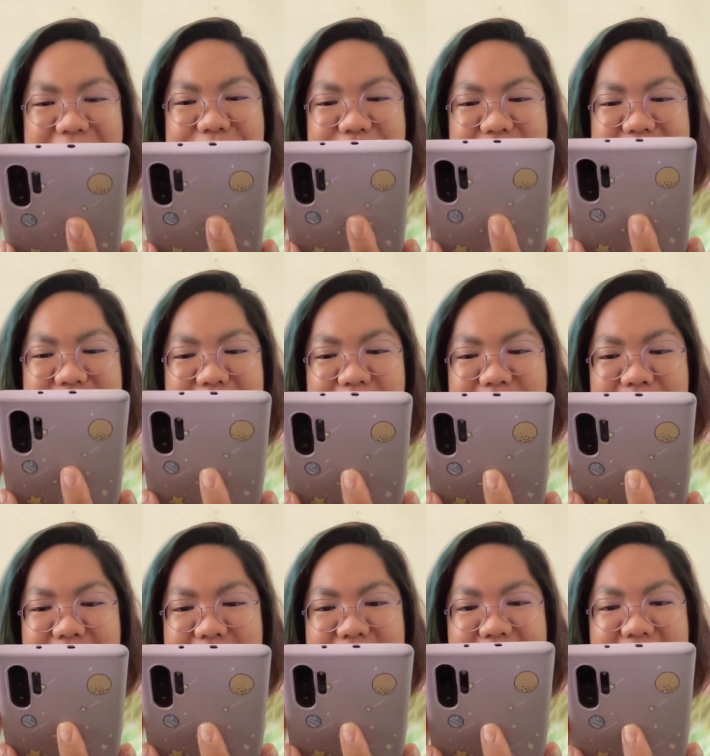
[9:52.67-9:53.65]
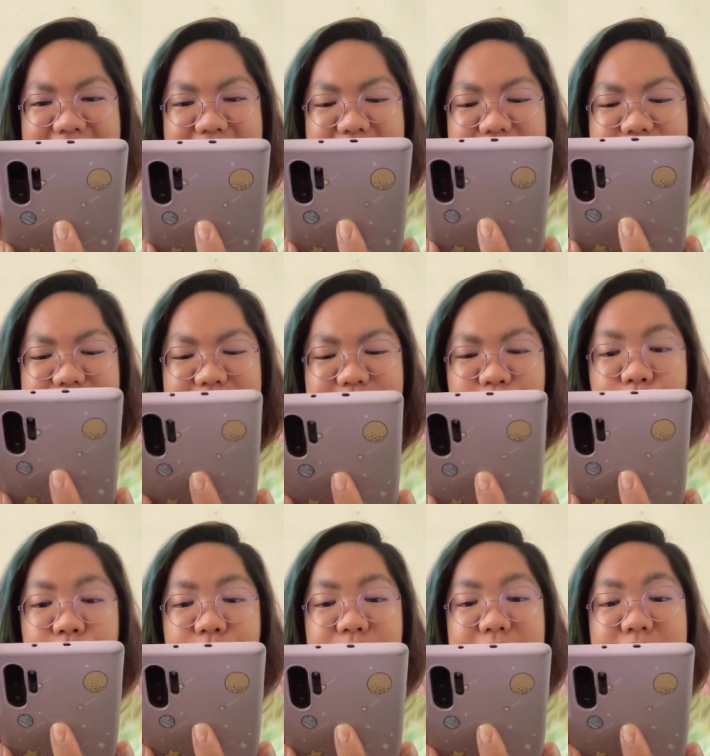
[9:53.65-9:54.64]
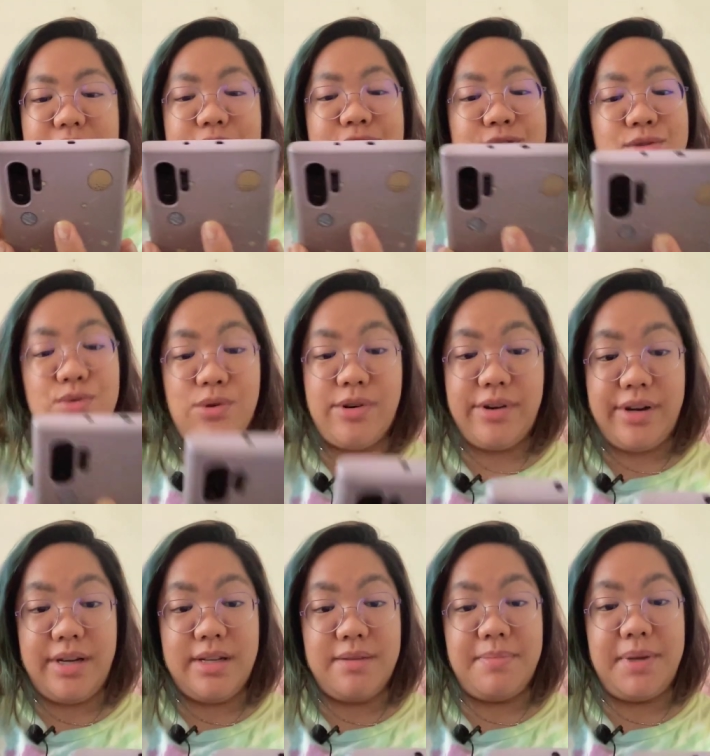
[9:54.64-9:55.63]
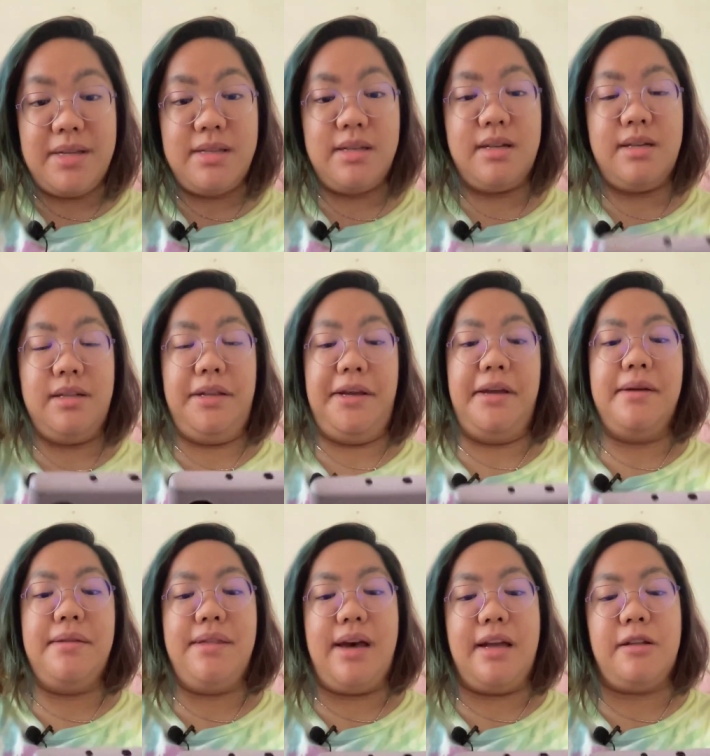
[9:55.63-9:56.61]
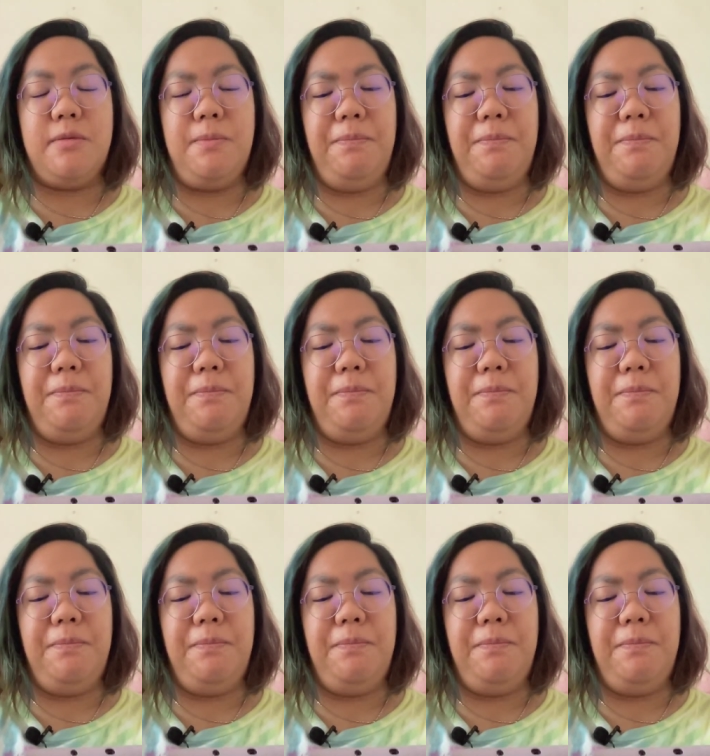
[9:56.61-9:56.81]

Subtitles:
for example, so these are stories basically that